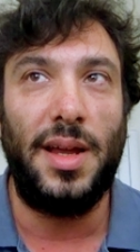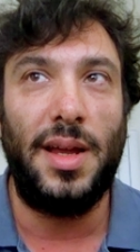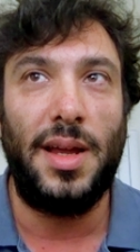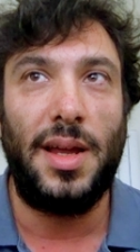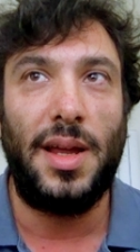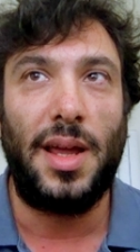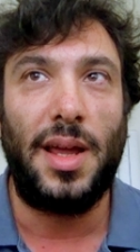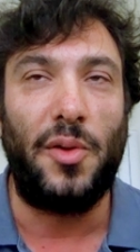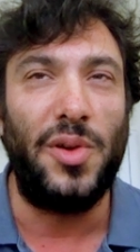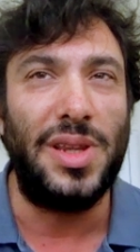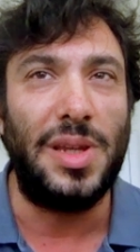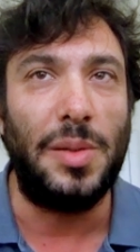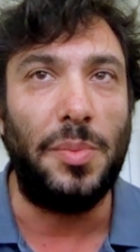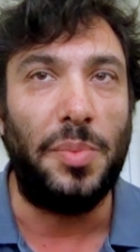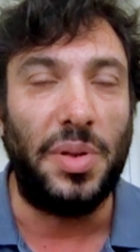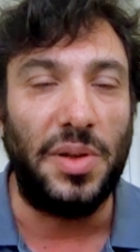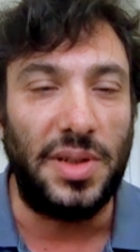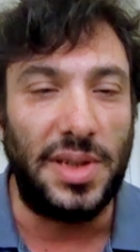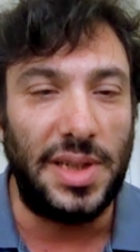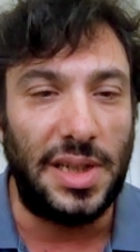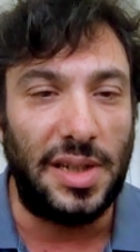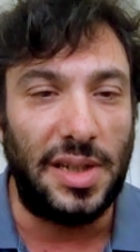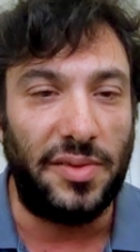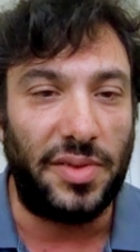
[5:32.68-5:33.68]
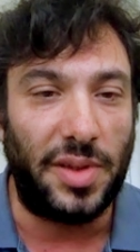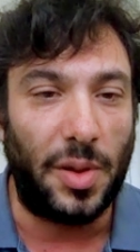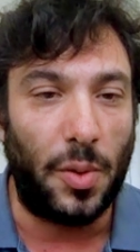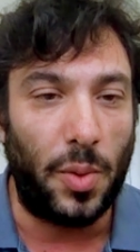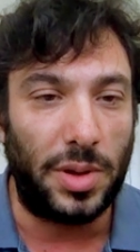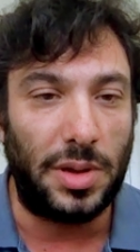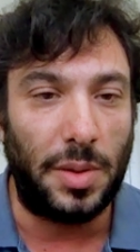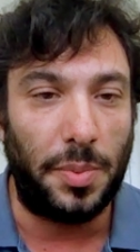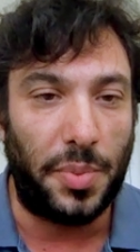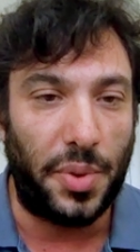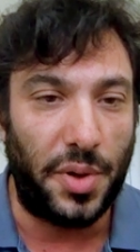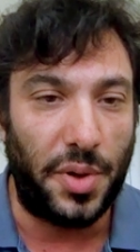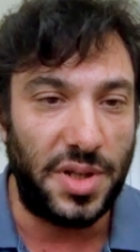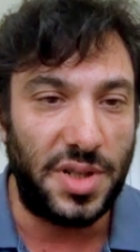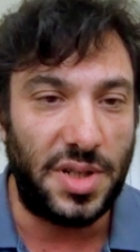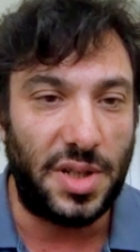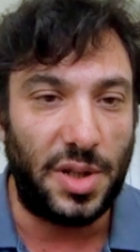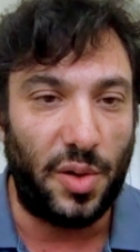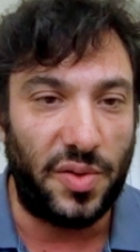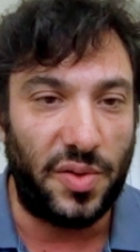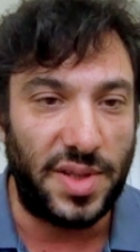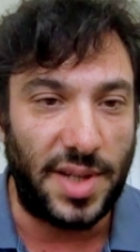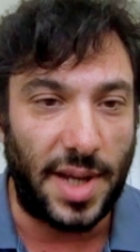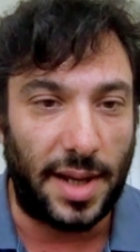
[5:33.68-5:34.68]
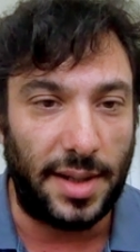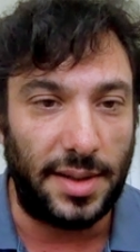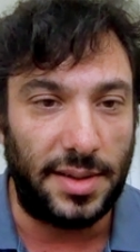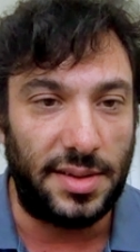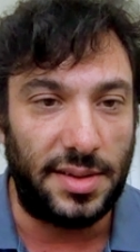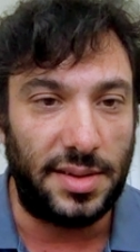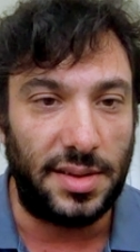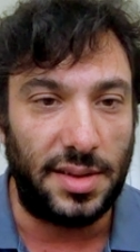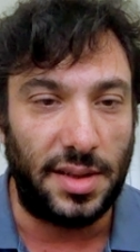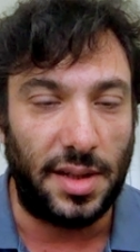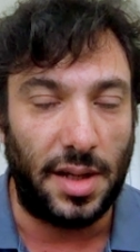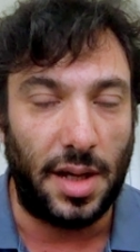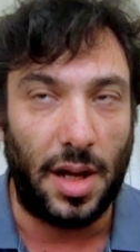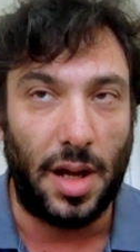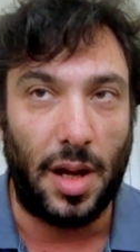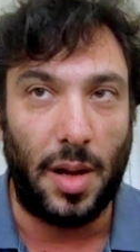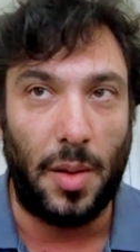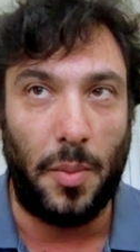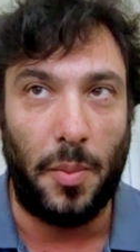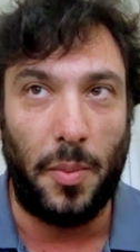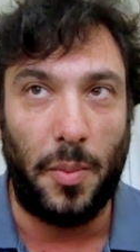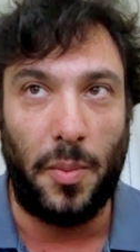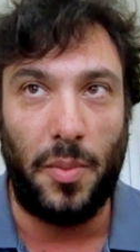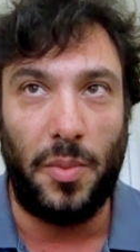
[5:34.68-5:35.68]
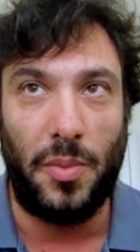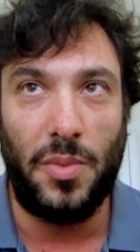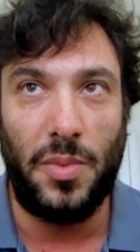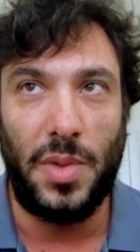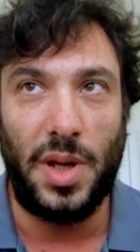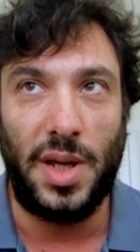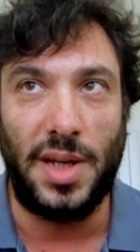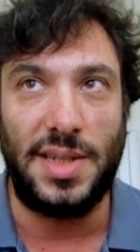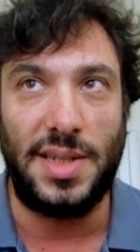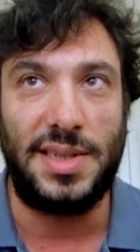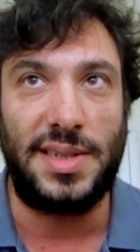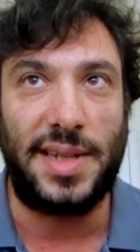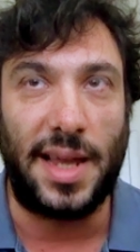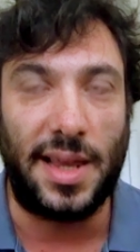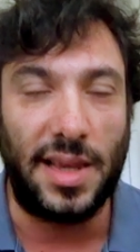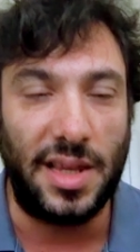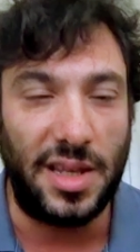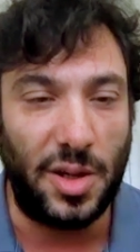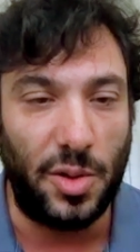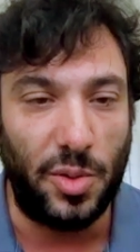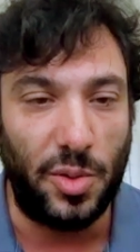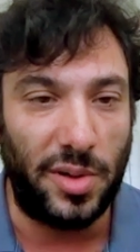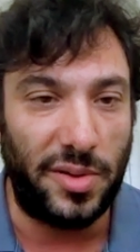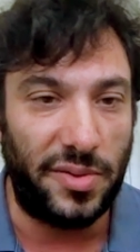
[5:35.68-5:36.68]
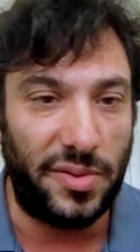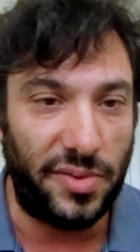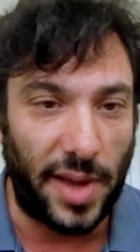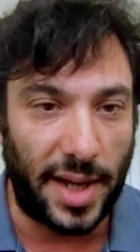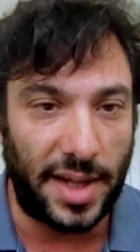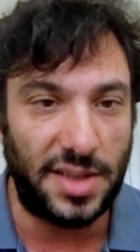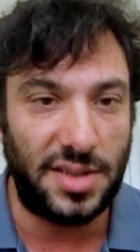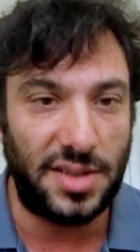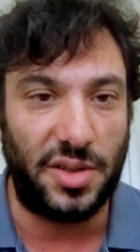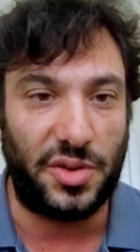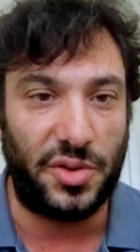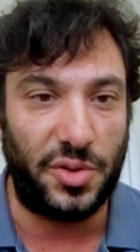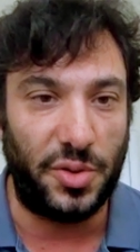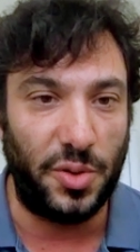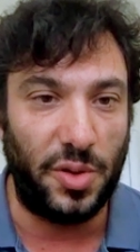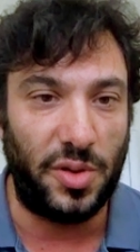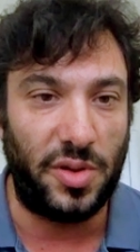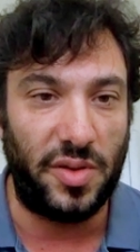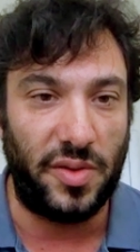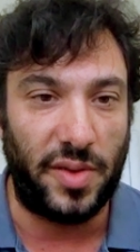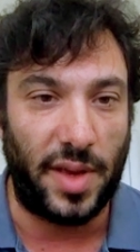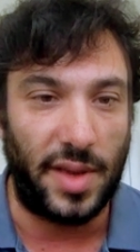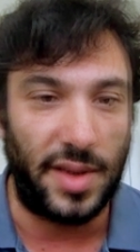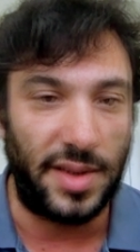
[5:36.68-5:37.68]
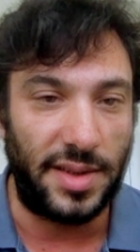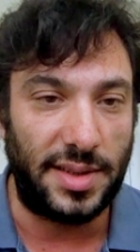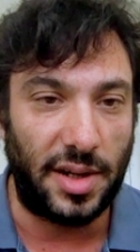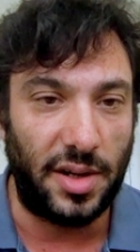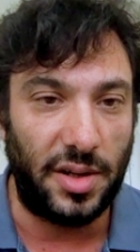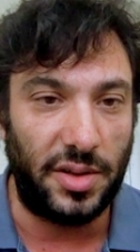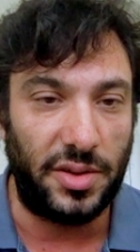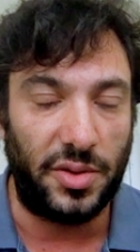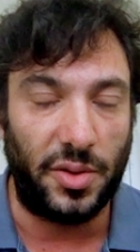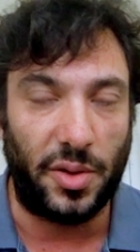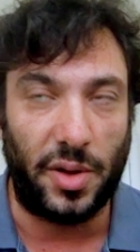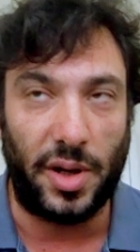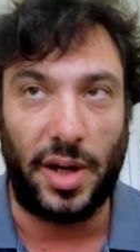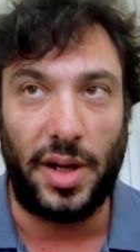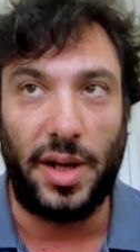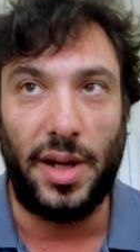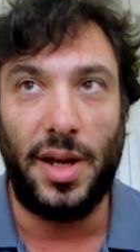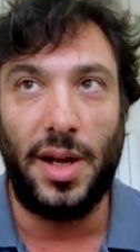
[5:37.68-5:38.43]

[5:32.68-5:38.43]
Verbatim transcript: really believe that what the person you've sent is telling you reflects the truth of that territory,